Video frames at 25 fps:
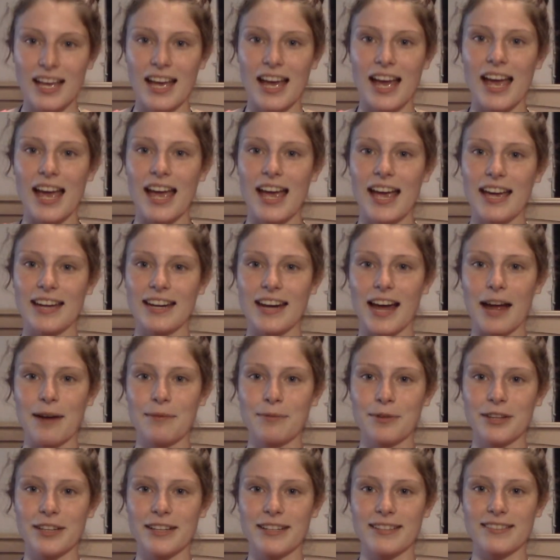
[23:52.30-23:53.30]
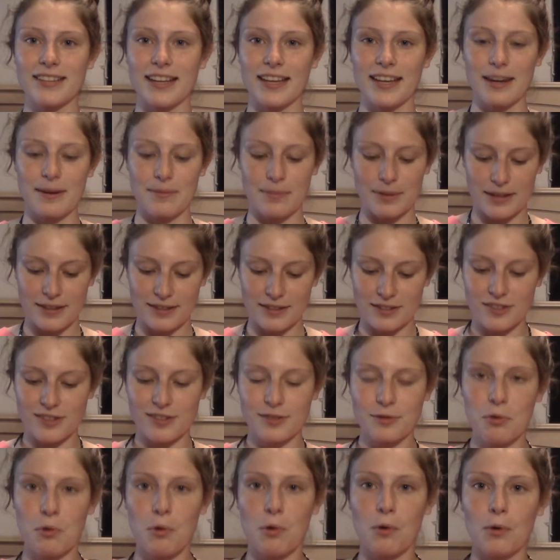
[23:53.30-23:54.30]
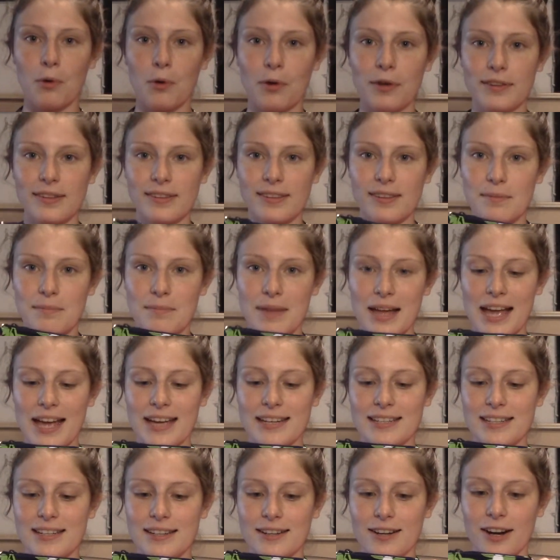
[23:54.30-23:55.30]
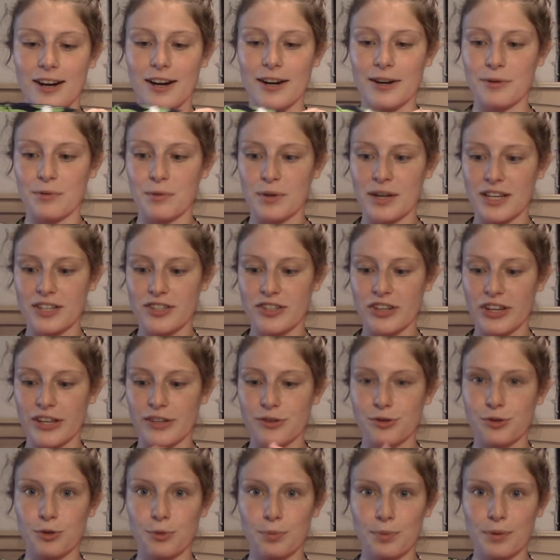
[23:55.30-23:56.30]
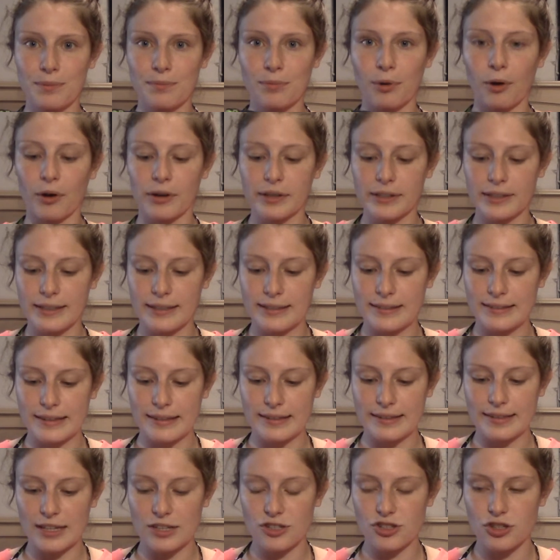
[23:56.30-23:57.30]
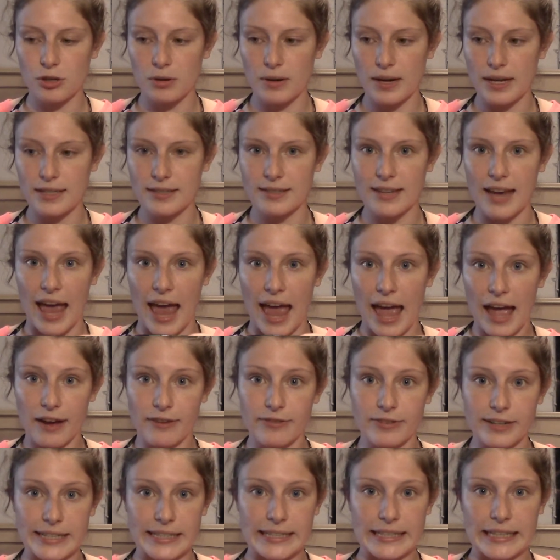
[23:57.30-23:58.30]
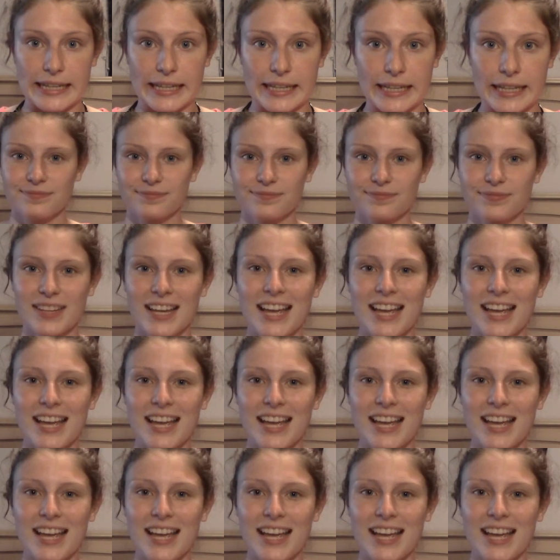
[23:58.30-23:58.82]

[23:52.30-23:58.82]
And I'm really excited because it just holds my ID card, which is super important because this gets you into everything.